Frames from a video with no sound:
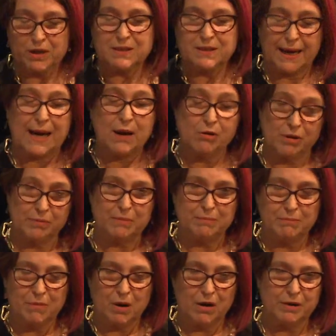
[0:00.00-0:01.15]
say our, I mean
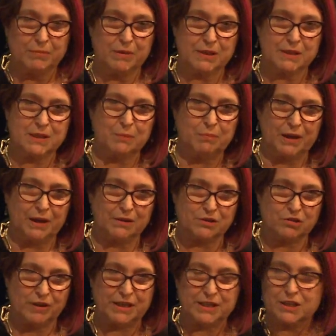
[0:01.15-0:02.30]
mine and my siblings'
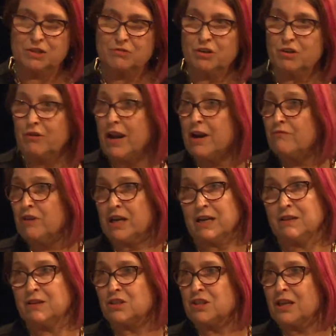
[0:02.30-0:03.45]
greatest regret, really,
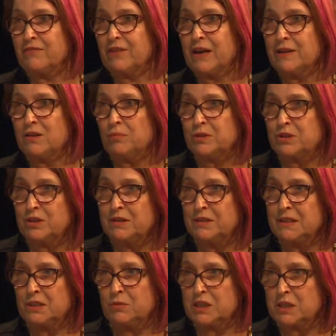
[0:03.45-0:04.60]
that she never had the opportunity
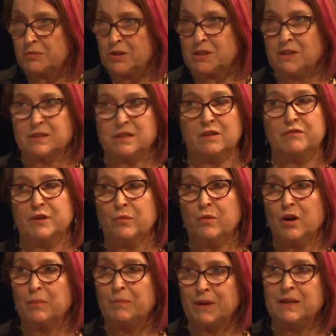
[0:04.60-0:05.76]
to express herself in a
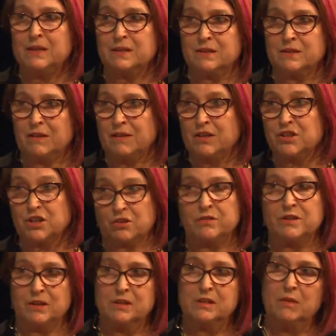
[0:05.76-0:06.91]
workplace, because I think she could have
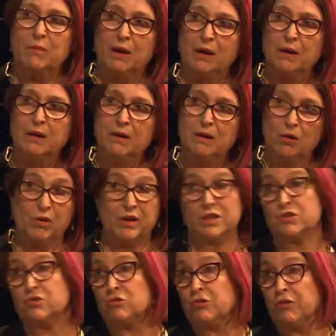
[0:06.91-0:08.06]
done something quite
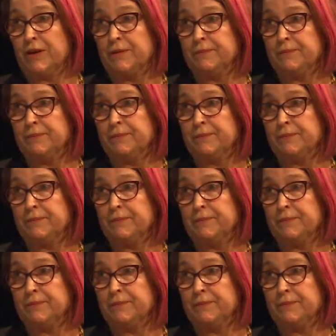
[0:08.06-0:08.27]
extraordinary.